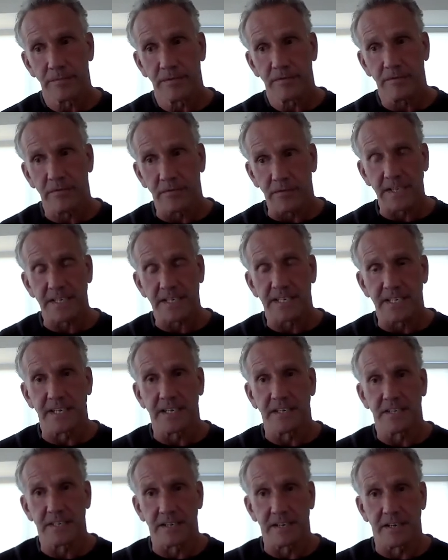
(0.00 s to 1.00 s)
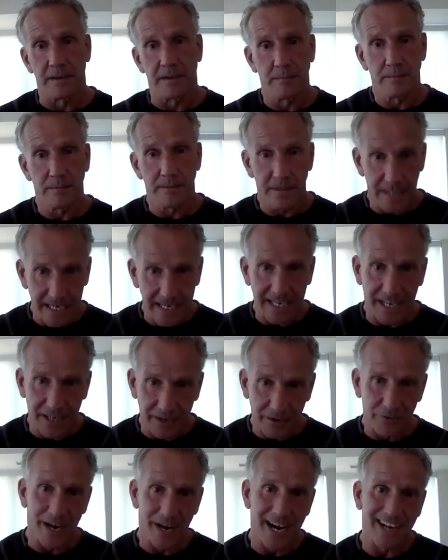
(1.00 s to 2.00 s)
fits into leading
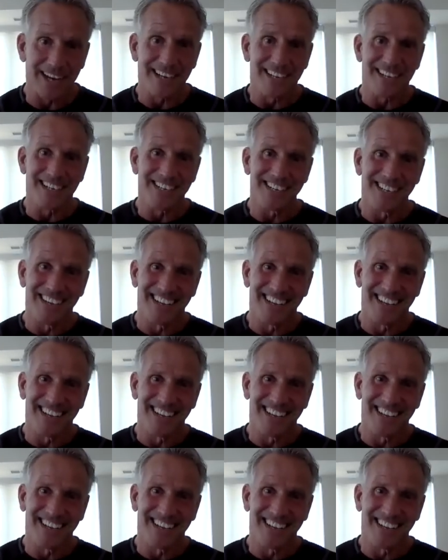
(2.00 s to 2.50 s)
dragons.